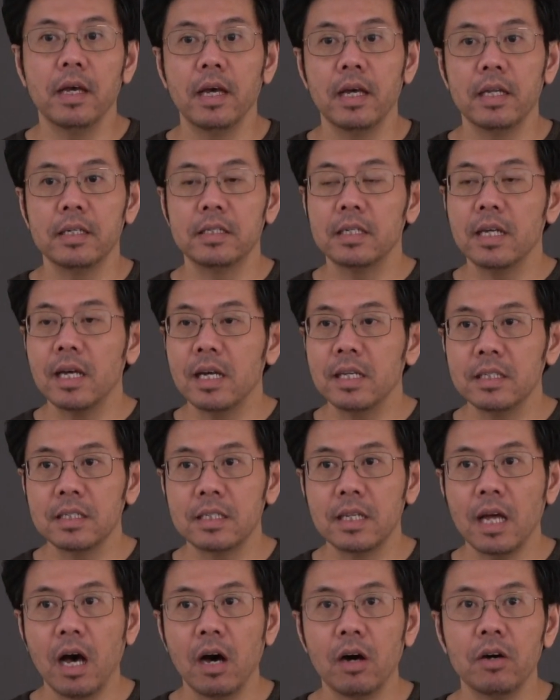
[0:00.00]
and
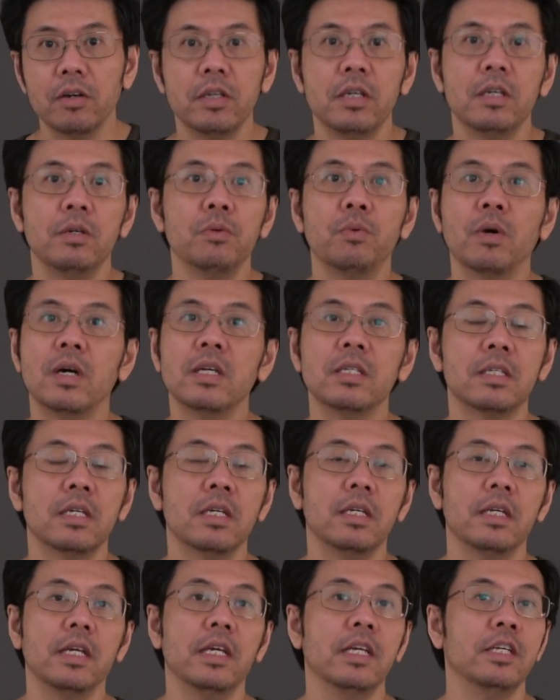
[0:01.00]
turns out he
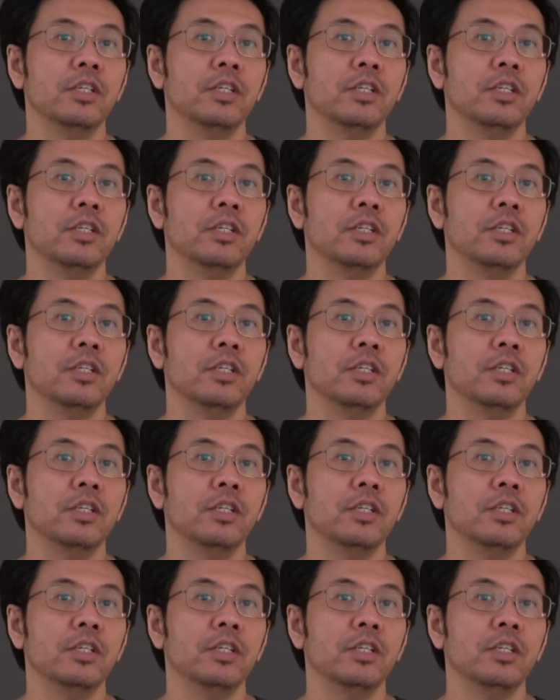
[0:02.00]
wasn't